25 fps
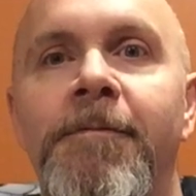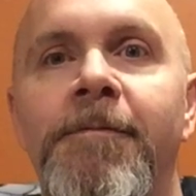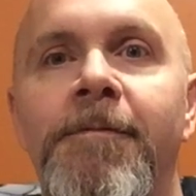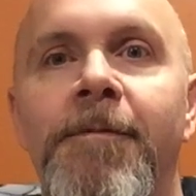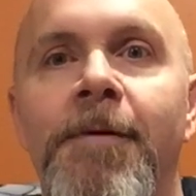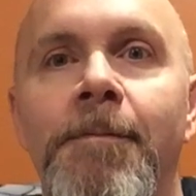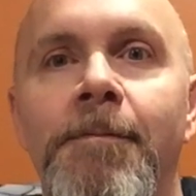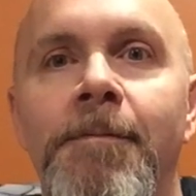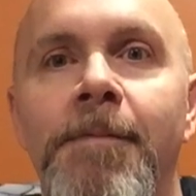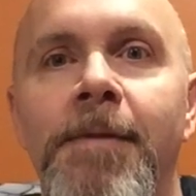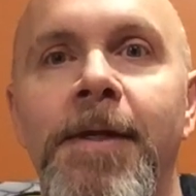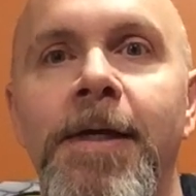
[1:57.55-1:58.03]

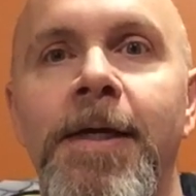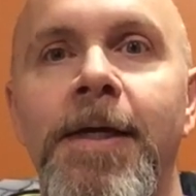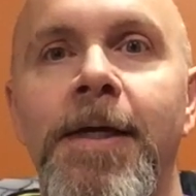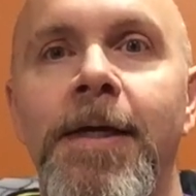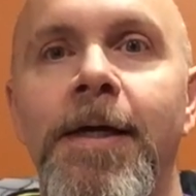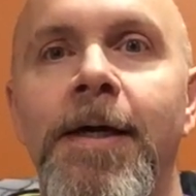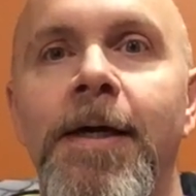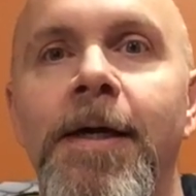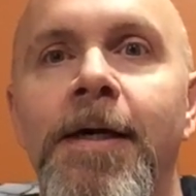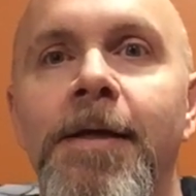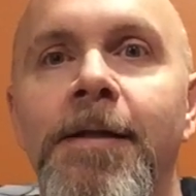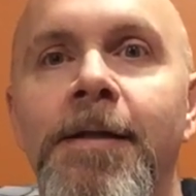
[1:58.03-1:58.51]
from
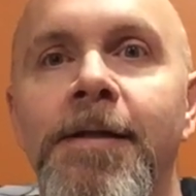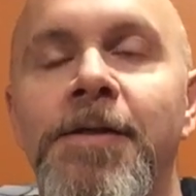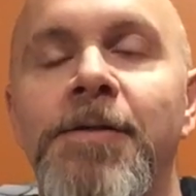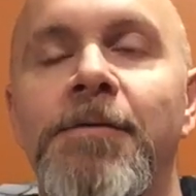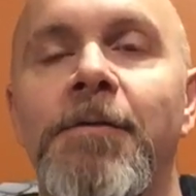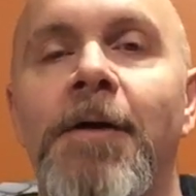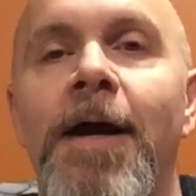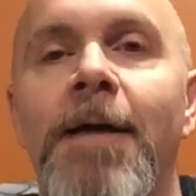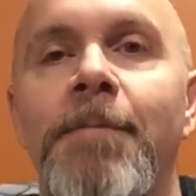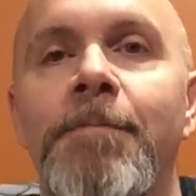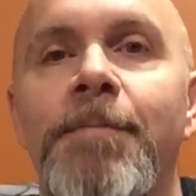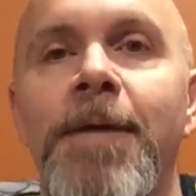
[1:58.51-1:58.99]
the
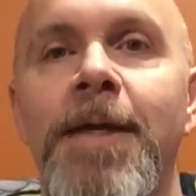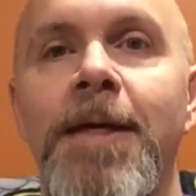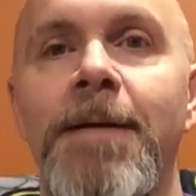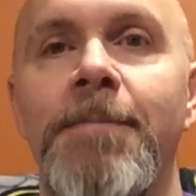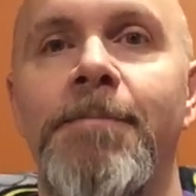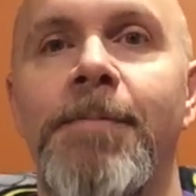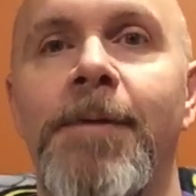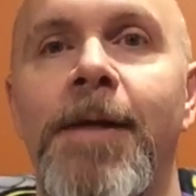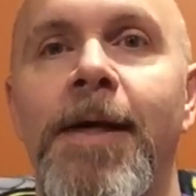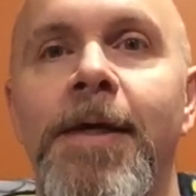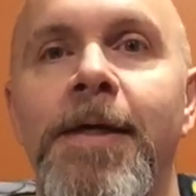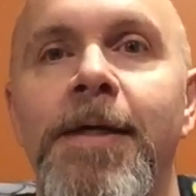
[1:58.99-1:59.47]
scrap heap
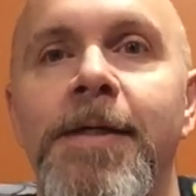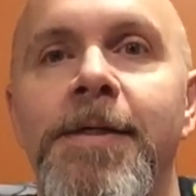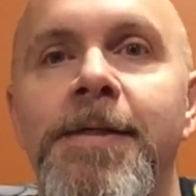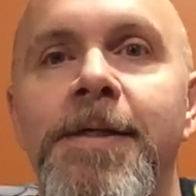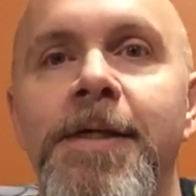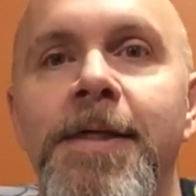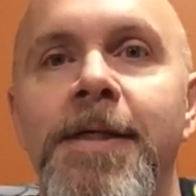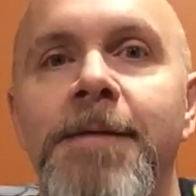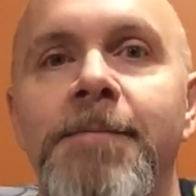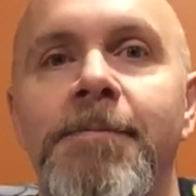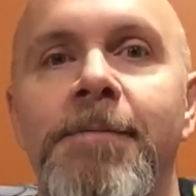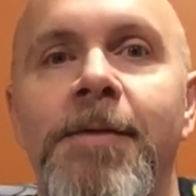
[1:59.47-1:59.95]
that you
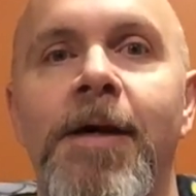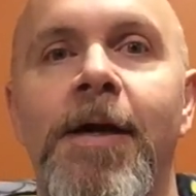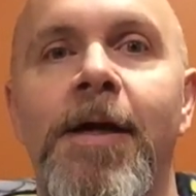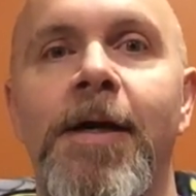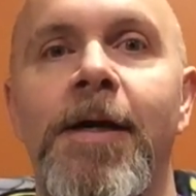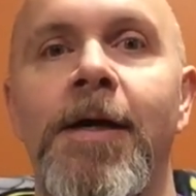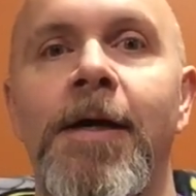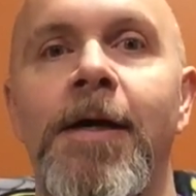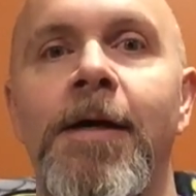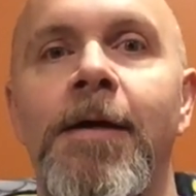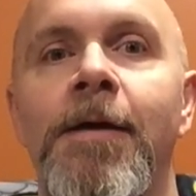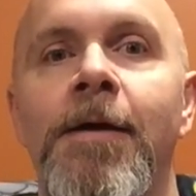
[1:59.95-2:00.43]
see them
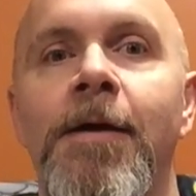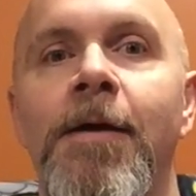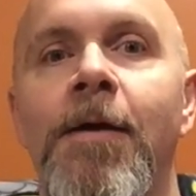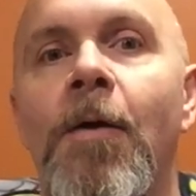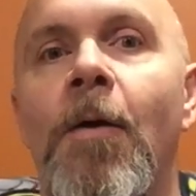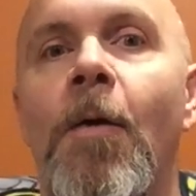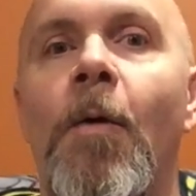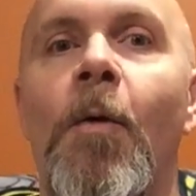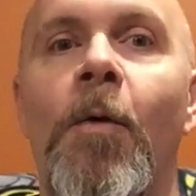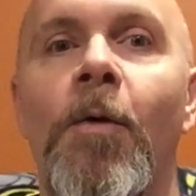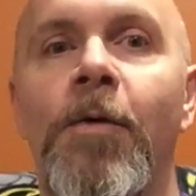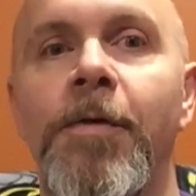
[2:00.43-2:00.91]
kind of
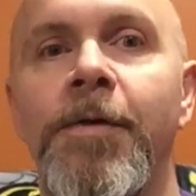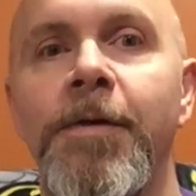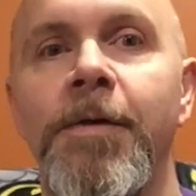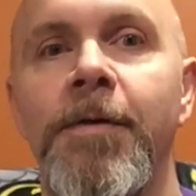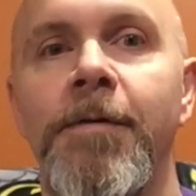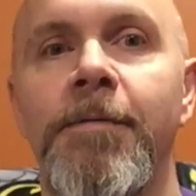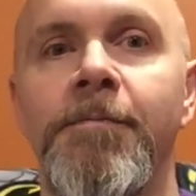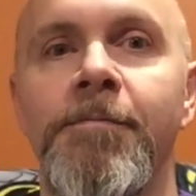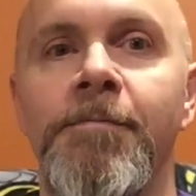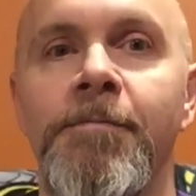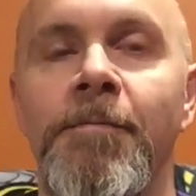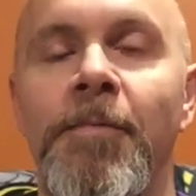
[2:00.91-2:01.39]

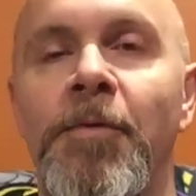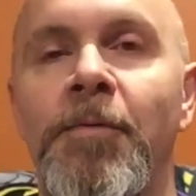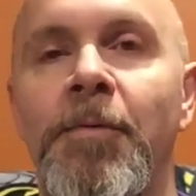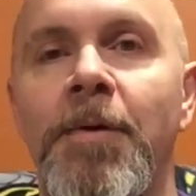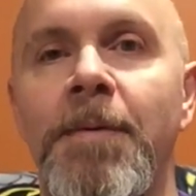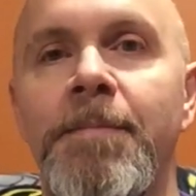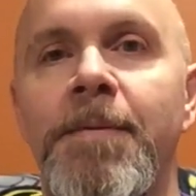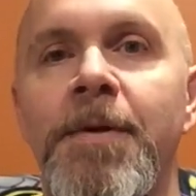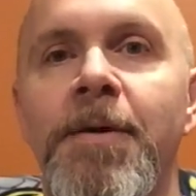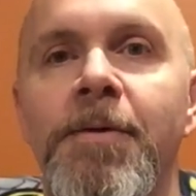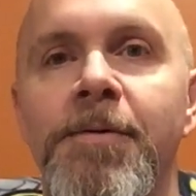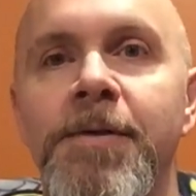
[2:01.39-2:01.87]
holding
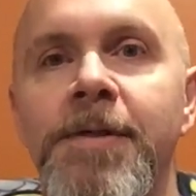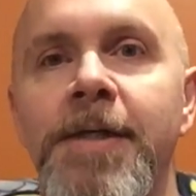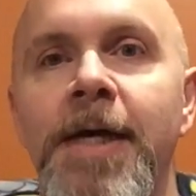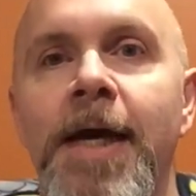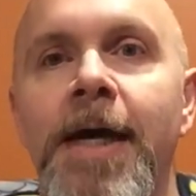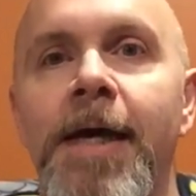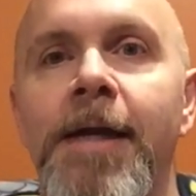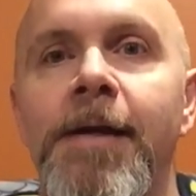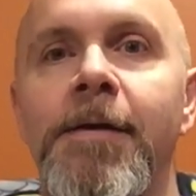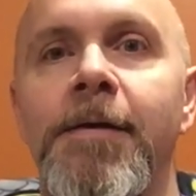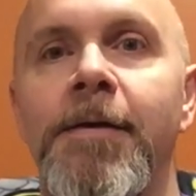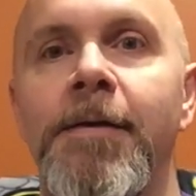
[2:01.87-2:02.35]
3PO's
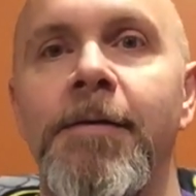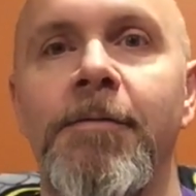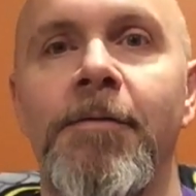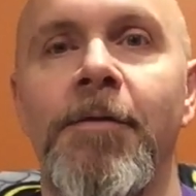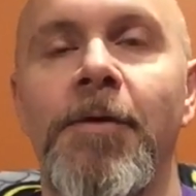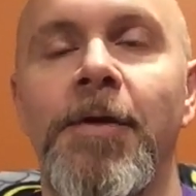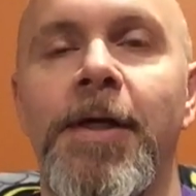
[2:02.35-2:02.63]
head and